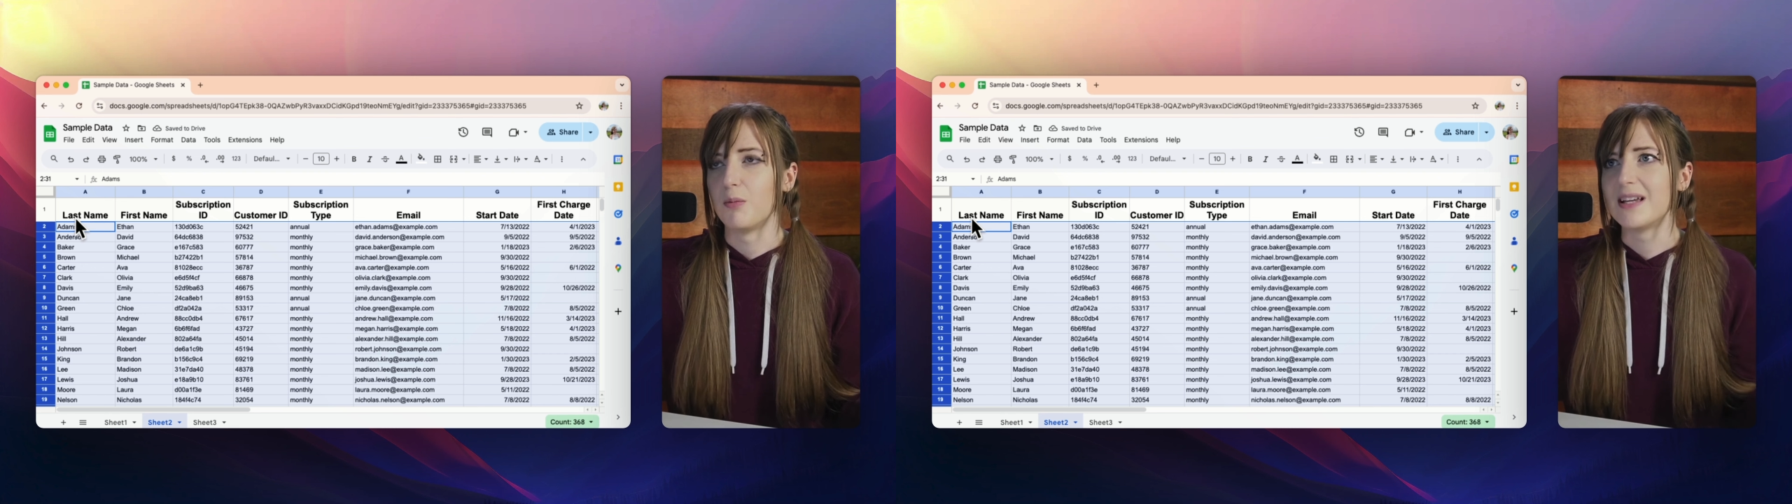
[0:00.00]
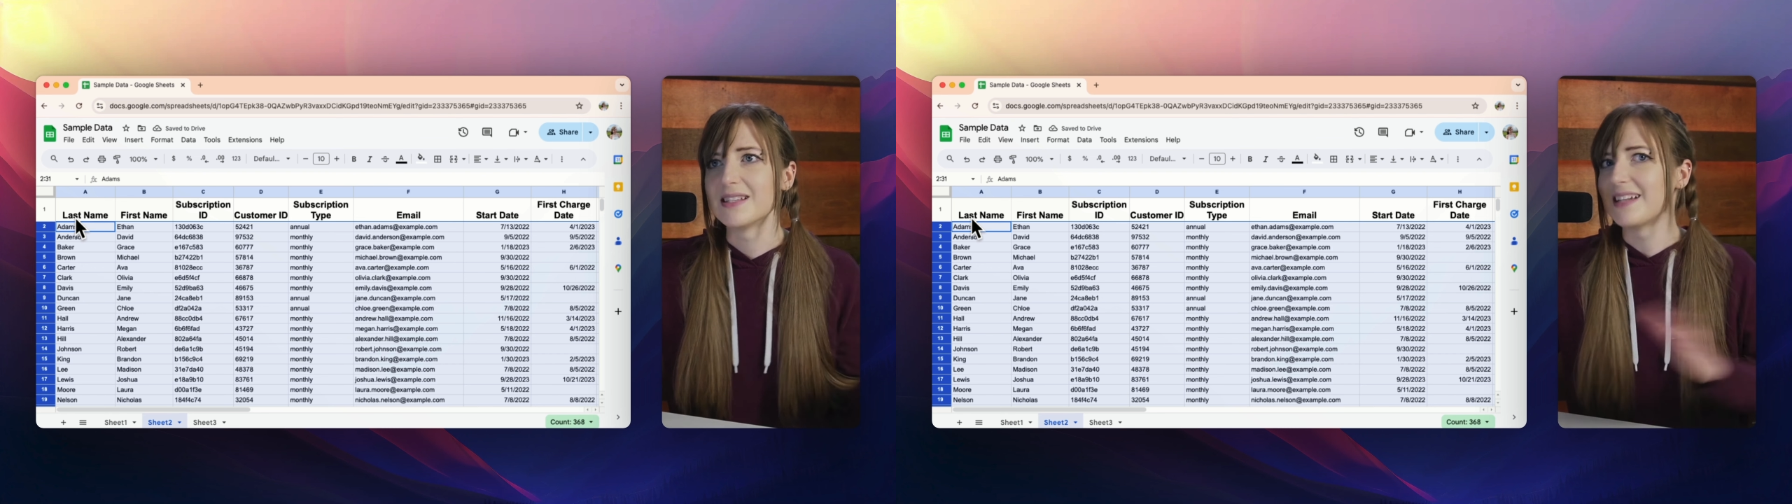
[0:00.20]

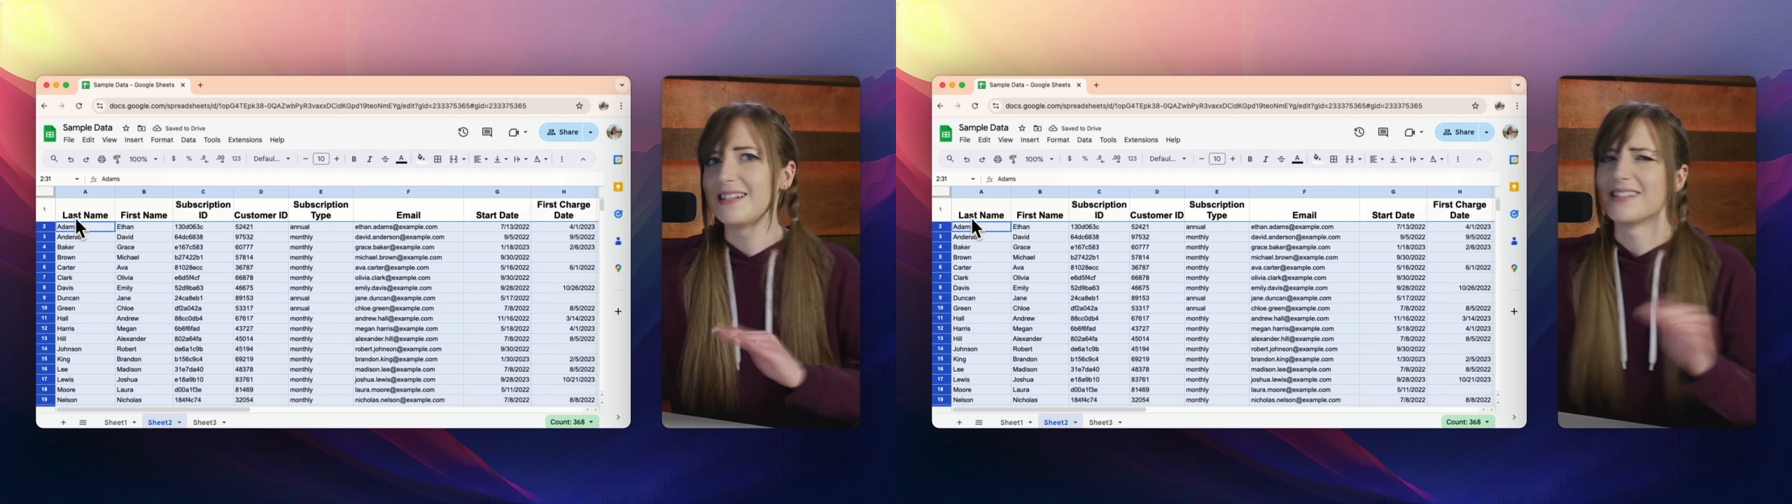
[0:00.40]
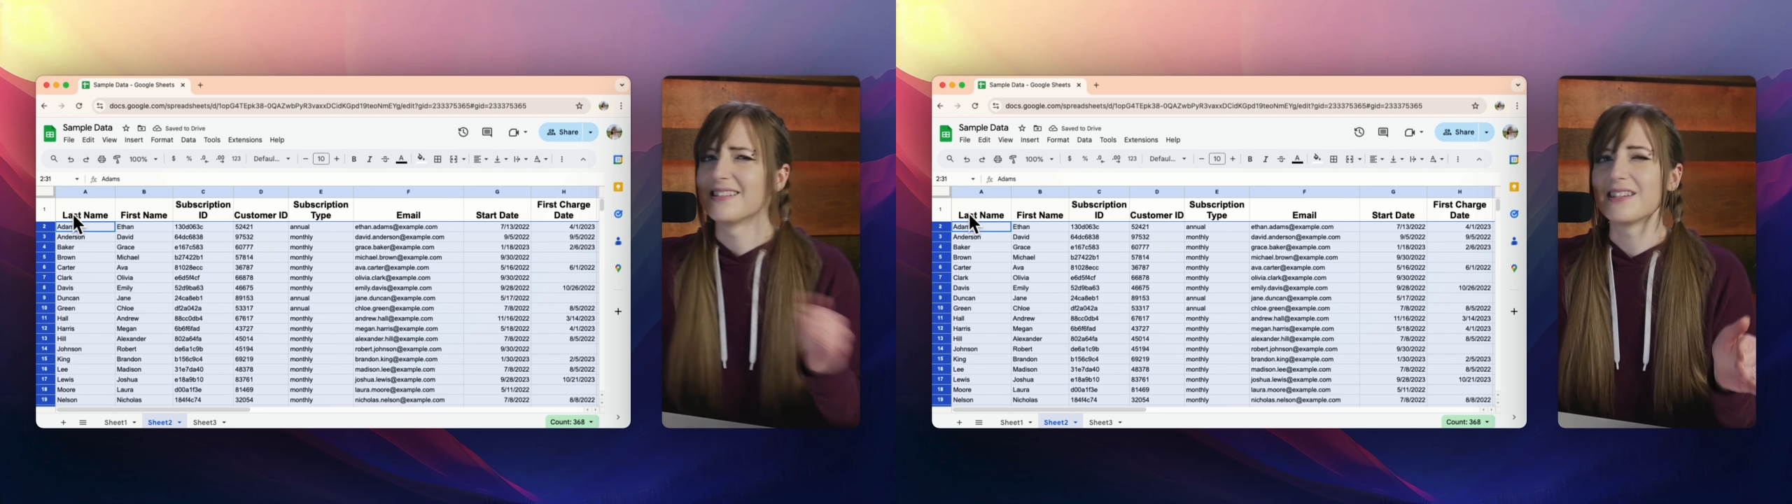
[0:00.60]
because I
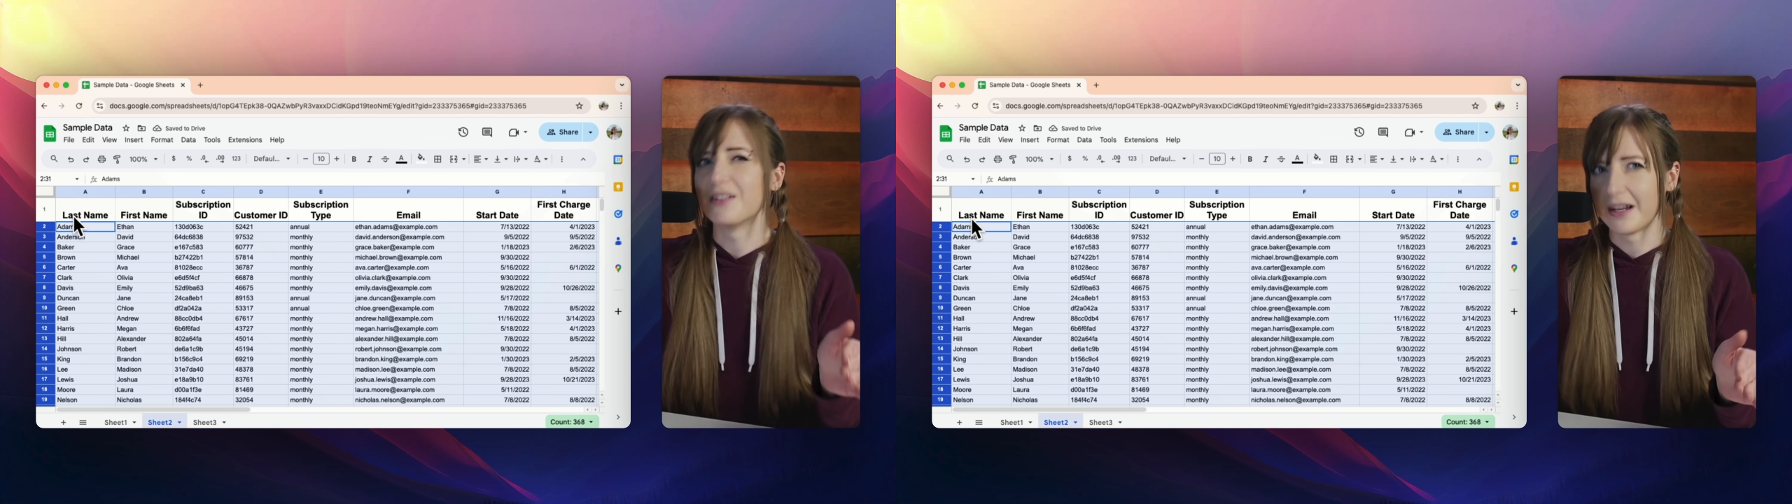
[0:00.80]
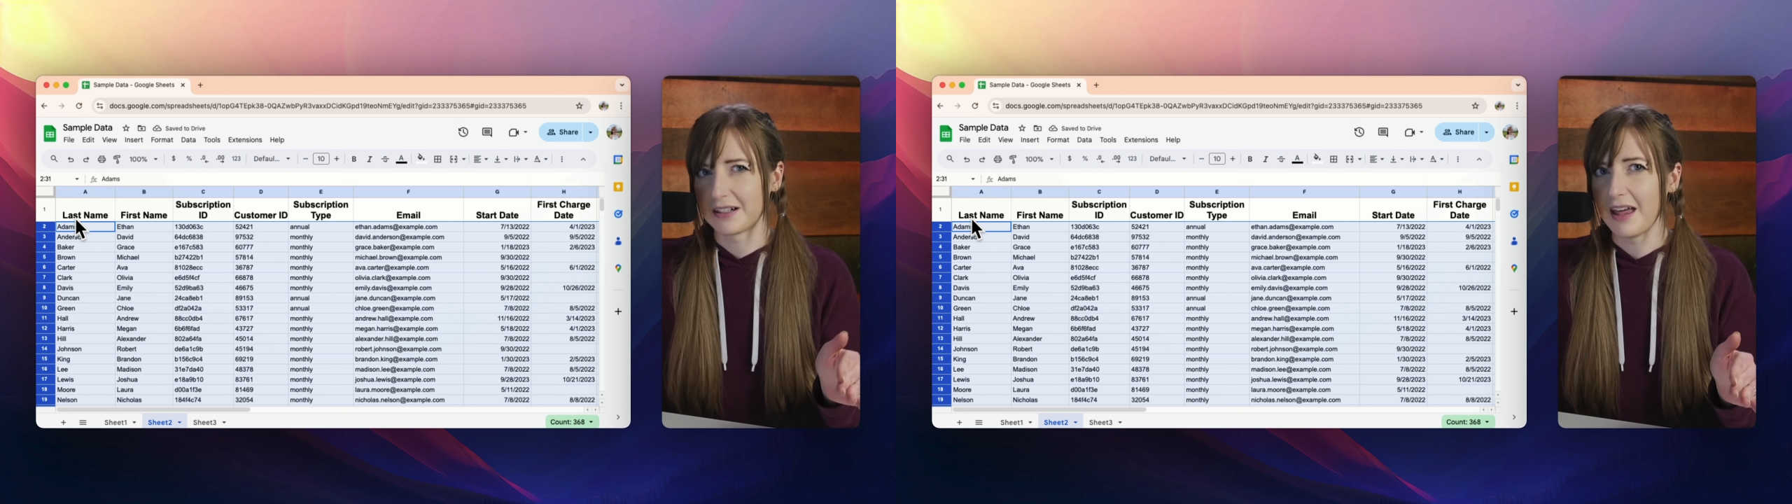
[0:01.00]
didn't
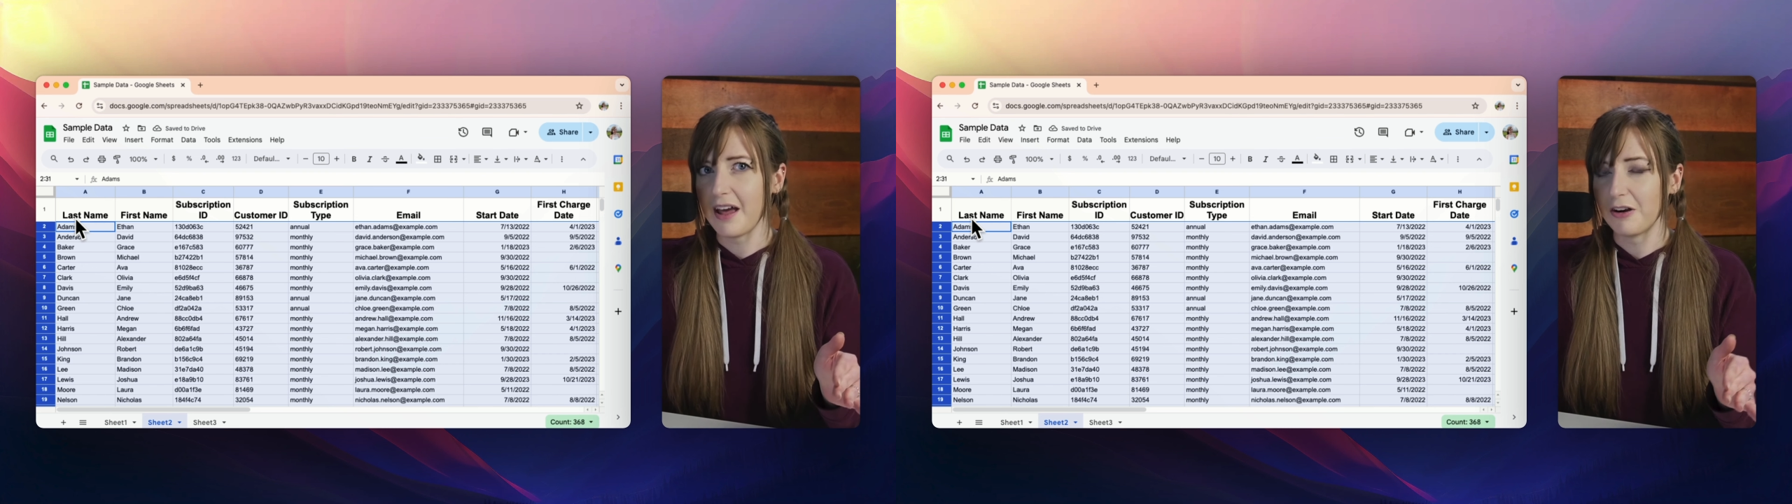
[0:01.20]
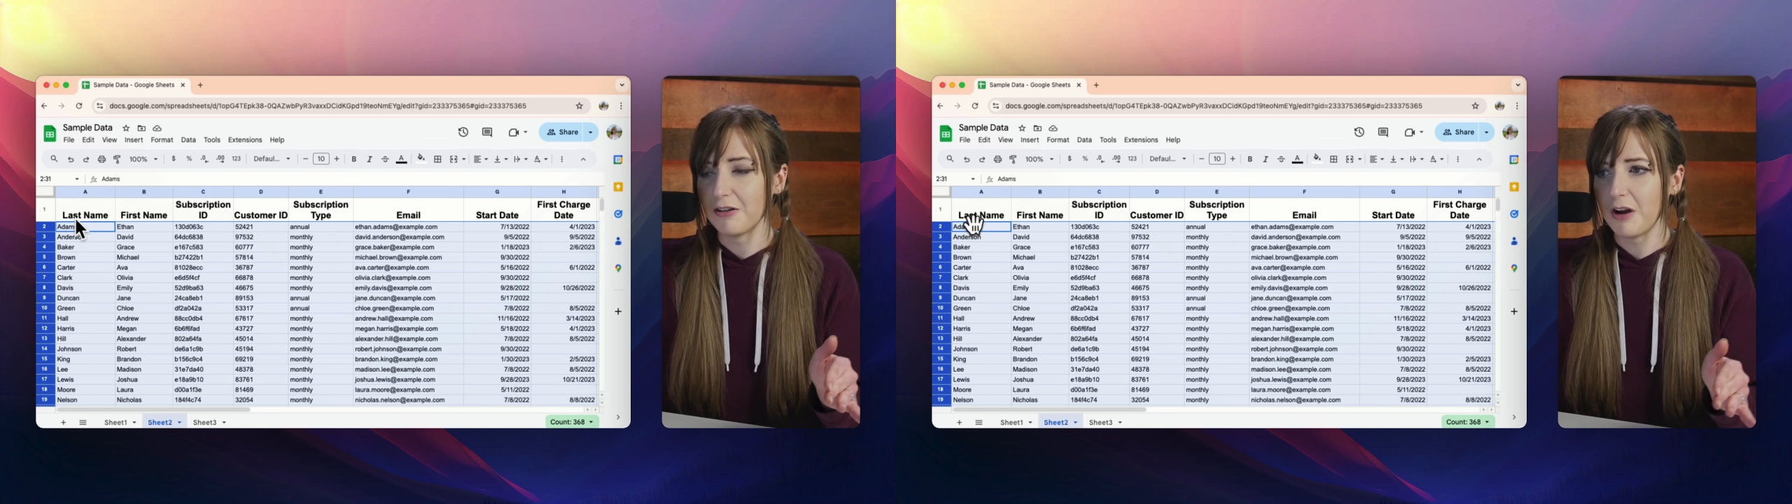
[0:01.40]
select the
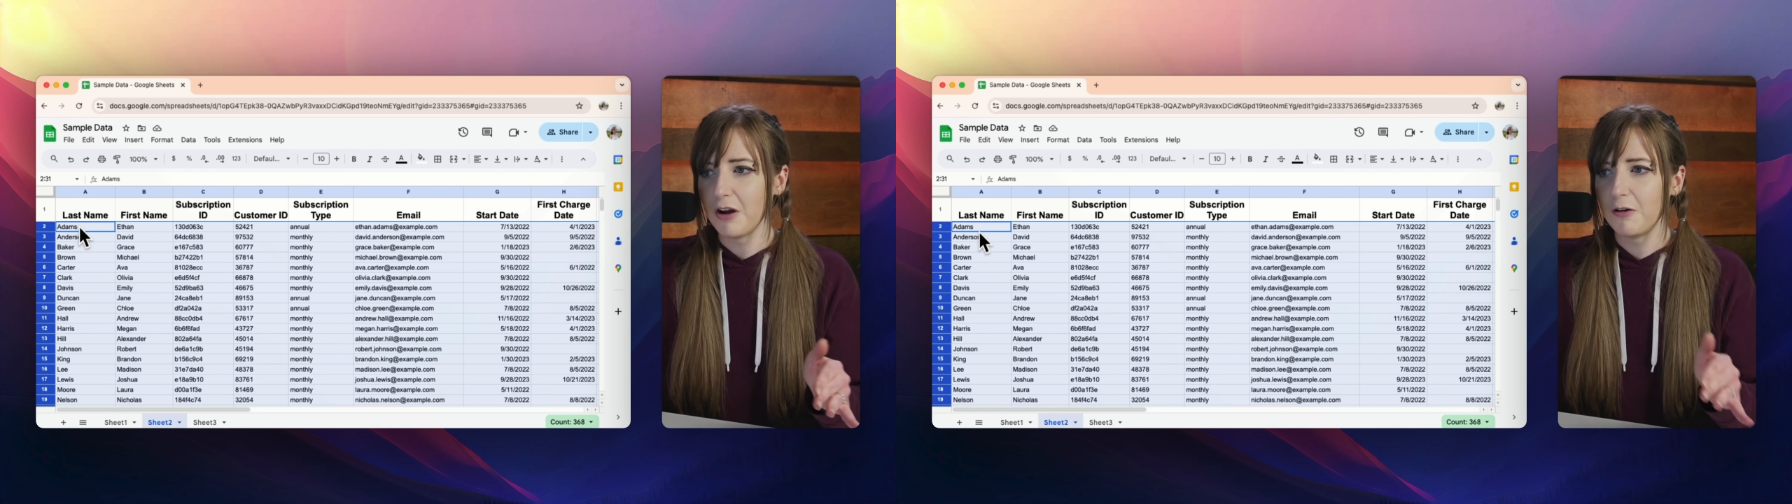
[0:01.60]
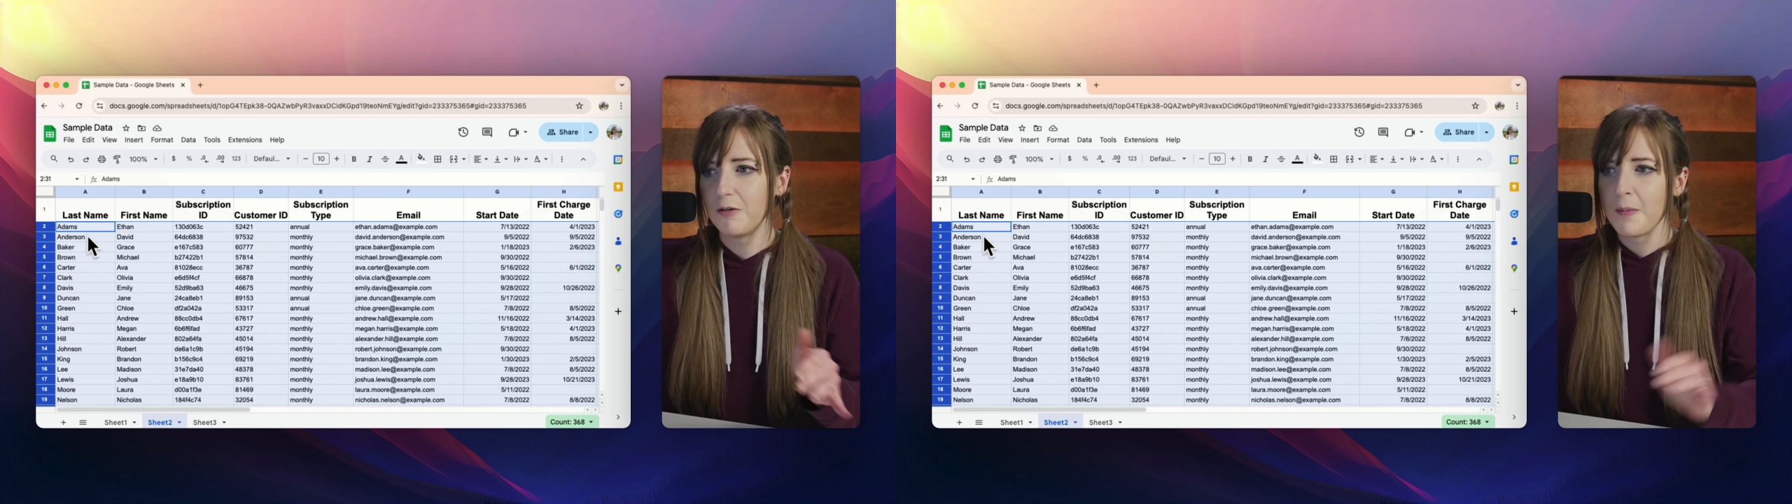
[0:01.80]
header
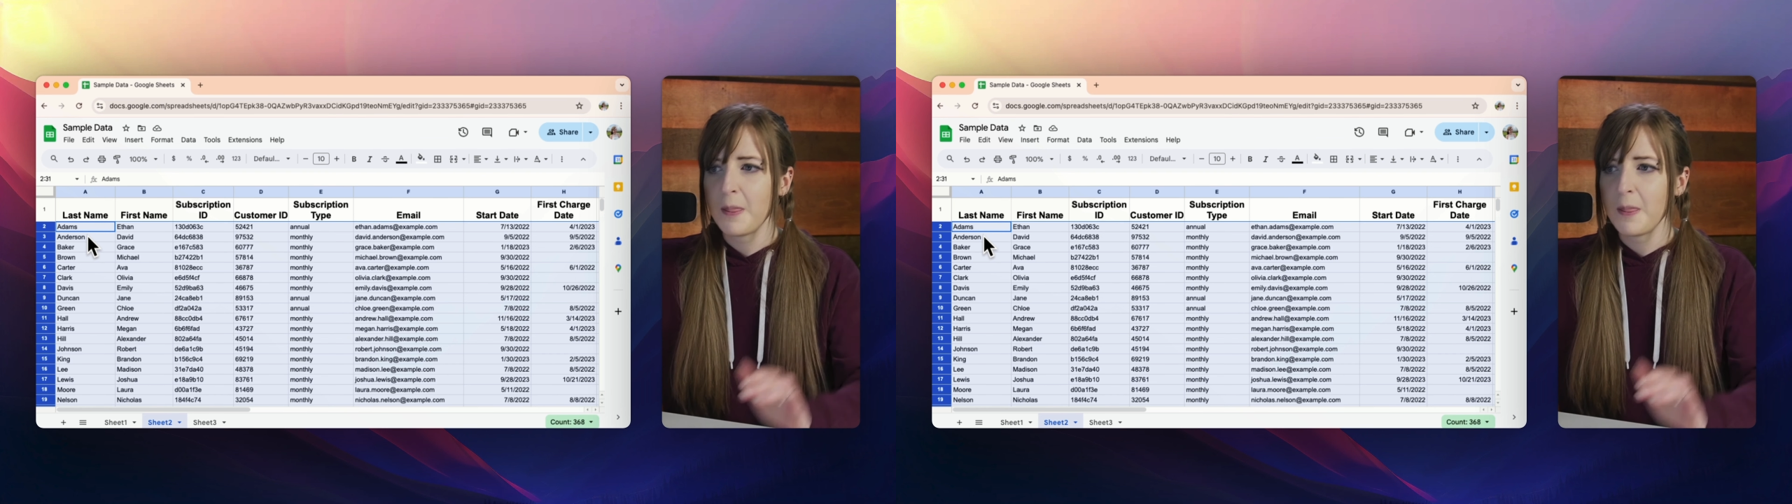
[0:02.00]
row.